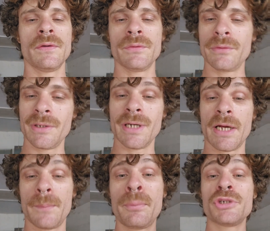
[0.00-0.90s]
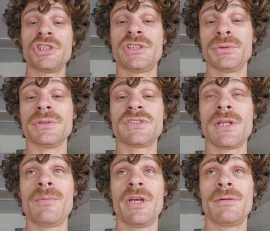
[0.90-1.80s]
we really got to push it to its
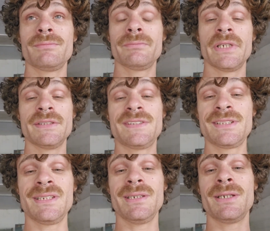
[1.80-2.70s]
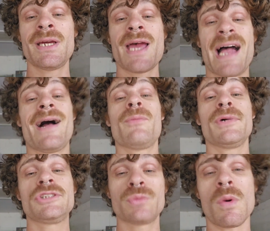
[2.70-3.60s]
limit and see how
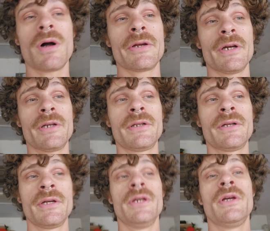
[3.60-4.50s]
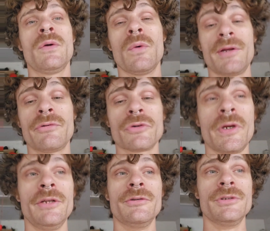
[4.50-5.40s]
much water whatever
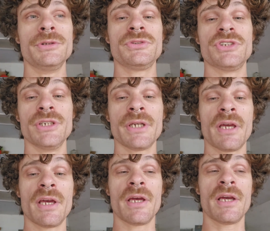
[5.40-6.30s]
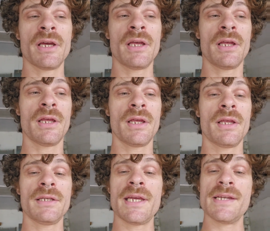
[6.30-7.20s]
grain you're using
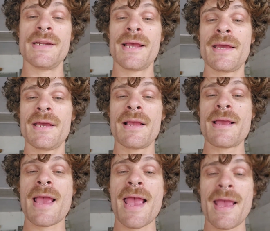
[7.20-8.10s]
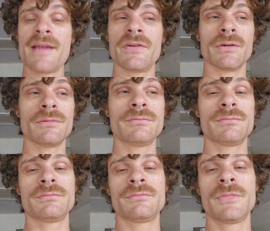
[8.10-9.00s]
can handle,
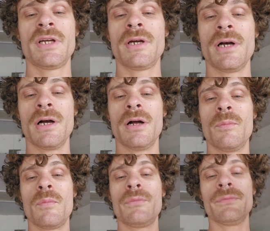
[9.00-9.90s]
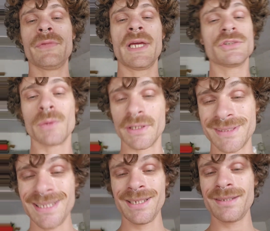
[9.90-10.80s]
as well
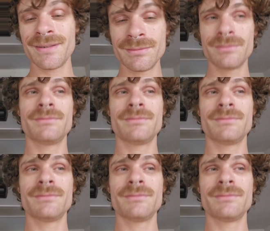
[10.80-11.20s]
as heat,